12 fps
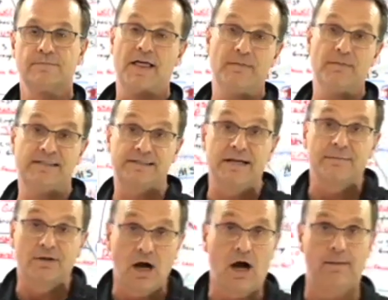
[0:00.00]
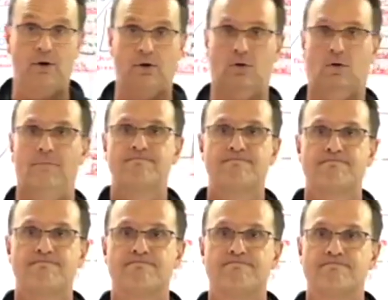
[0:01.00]
That may seem comical,
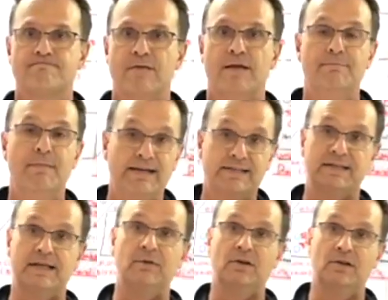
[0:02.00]
it may seem